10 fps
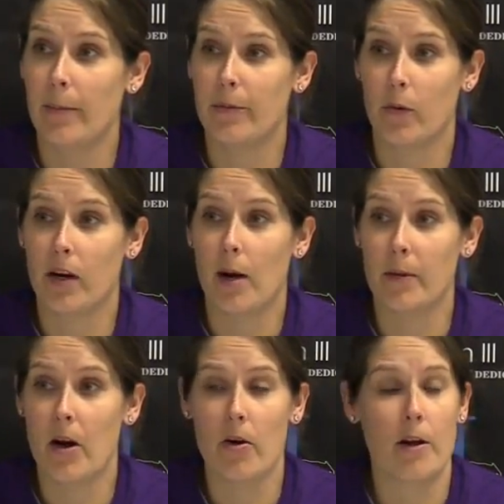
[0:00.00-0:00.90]
if we're
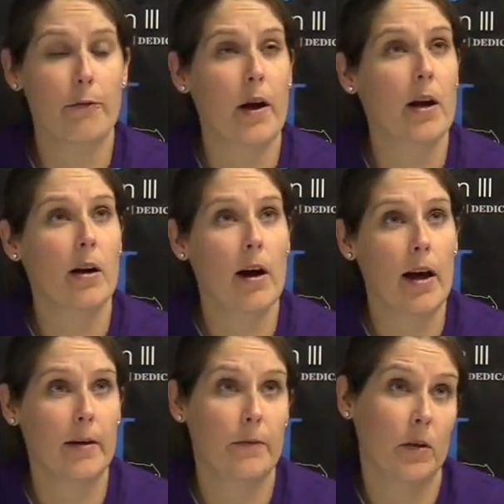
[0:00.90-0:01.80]
coming out on fire,
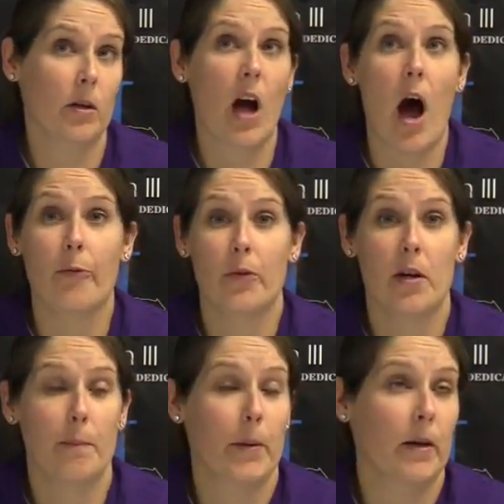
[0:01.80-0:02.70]
I feel
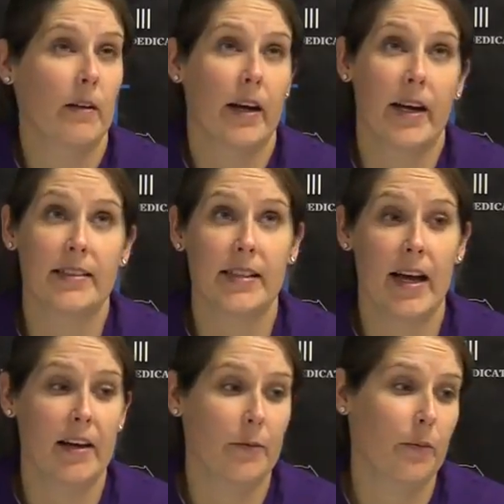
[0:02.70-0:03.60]
confident. But like I
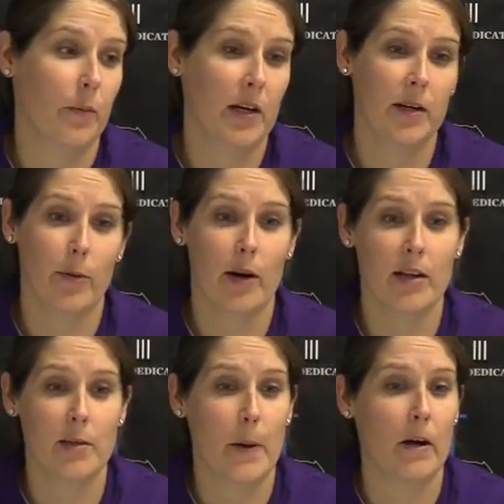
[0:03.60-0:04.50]
said, if we run
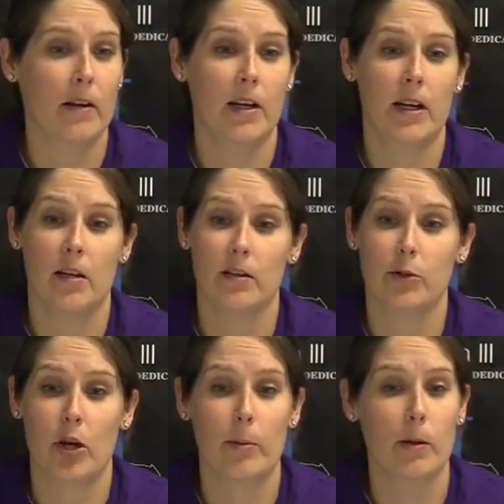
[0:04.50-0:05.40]
into penalty kill
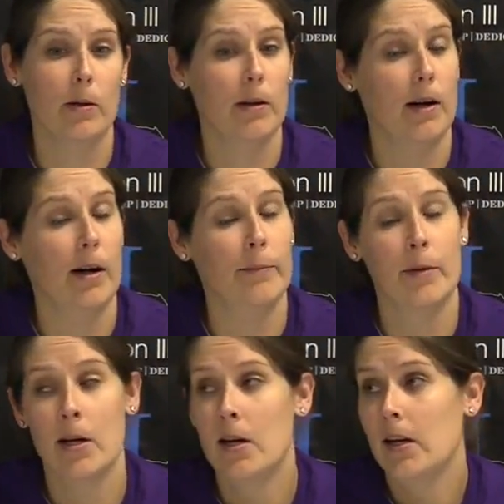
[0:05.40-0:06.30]

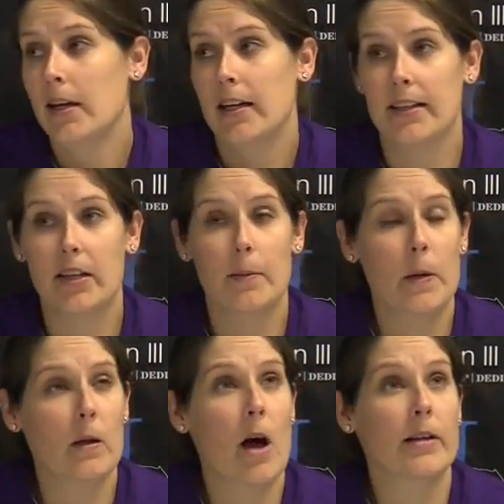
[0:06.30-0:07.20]
trouble, it could
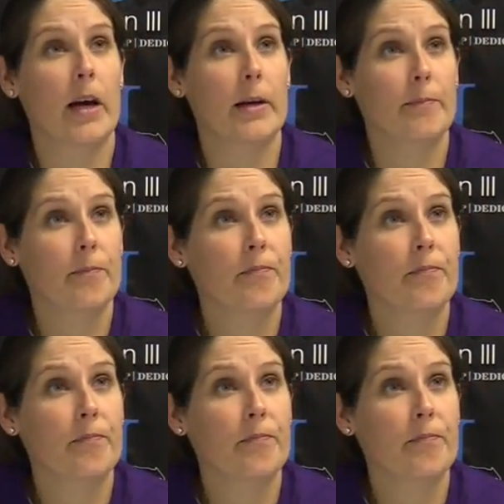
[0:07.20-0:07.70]
be a long night.